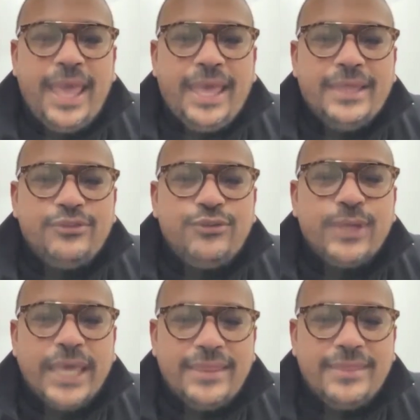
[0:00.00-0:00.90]
And
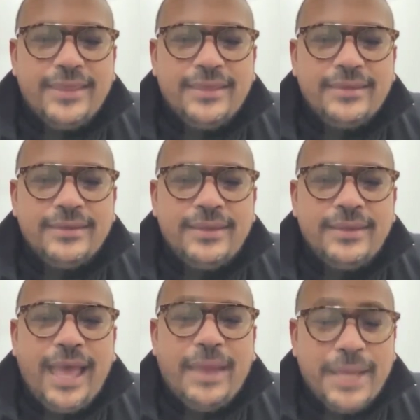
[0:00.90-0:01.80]
together,
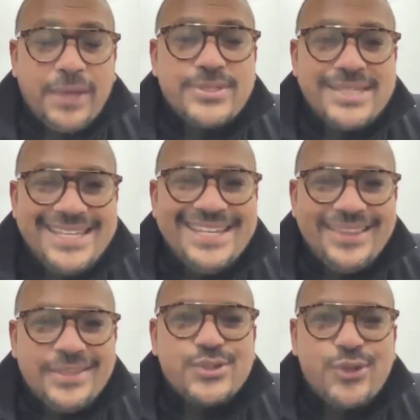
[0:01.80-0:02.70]
I'm now
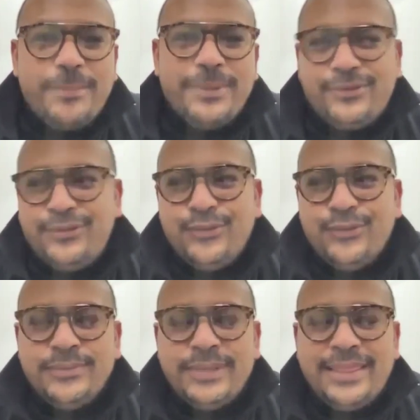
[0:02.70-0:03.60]
seeding this topic to
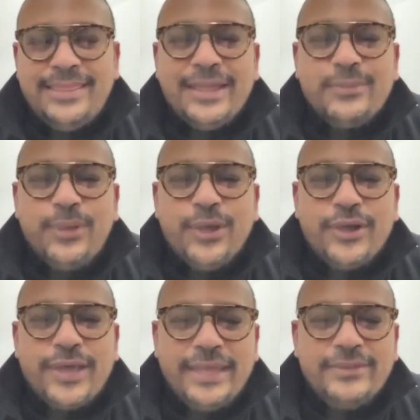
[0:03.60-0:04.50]
you that we are
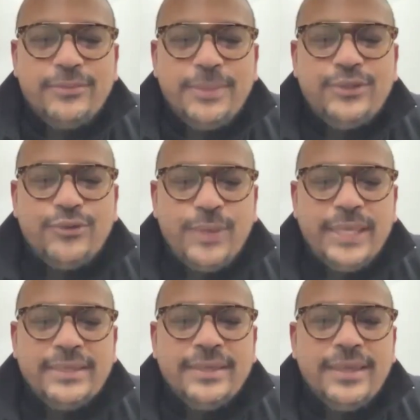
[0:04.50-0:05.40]
going to be
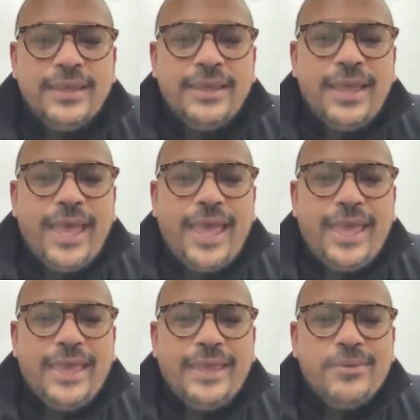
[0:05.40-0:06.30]
doing
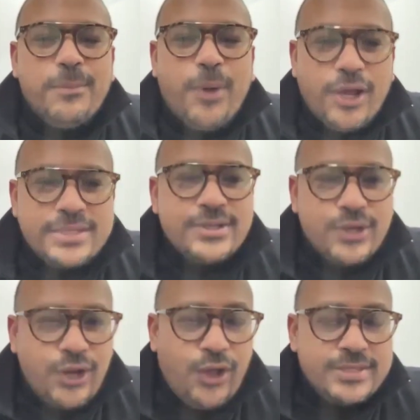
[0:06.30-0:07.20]
a
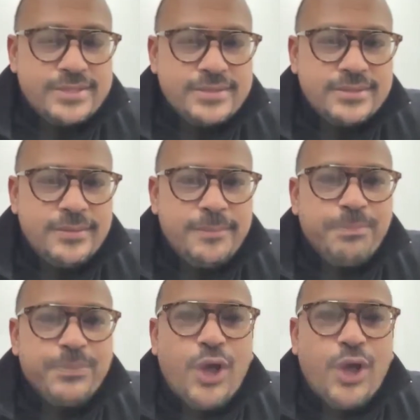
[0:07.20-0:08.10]
masterclass
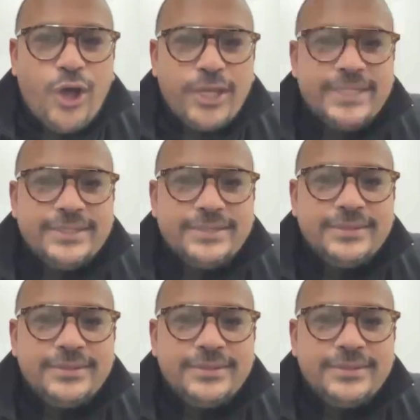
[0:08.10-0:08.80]
on